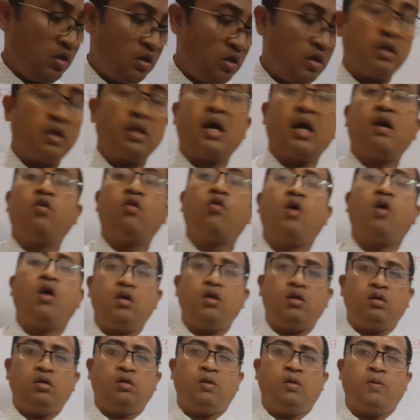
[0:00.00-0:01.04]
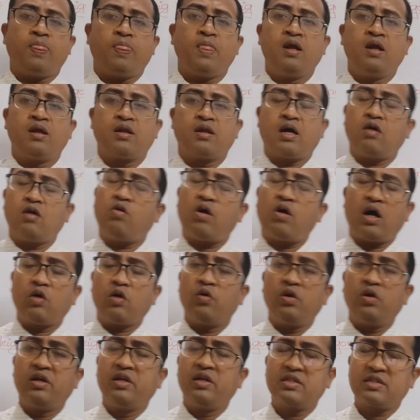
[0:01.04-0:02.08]
Now I
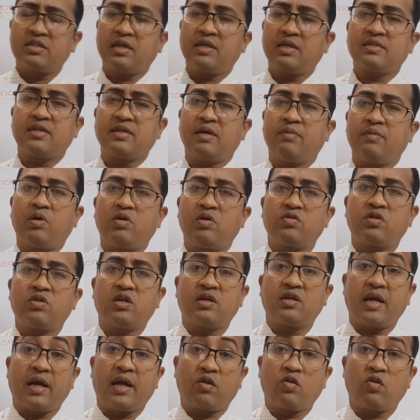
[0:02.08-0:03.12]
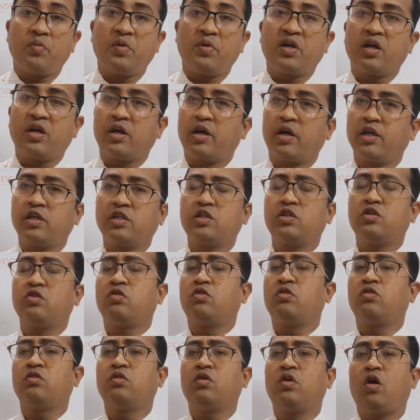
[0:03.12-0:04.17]
will discuss about the trigonometric
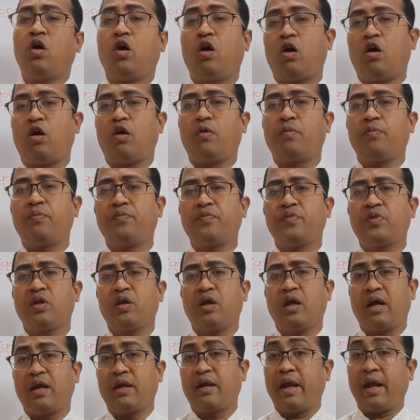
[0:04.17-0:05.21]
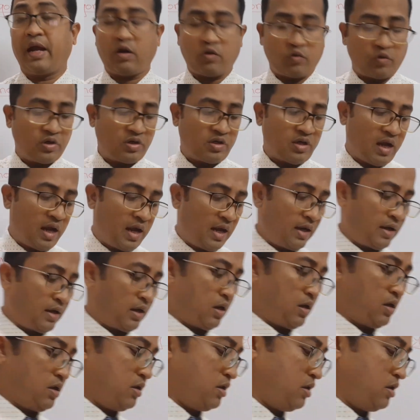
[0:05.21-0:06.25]
ratio of an acute angle.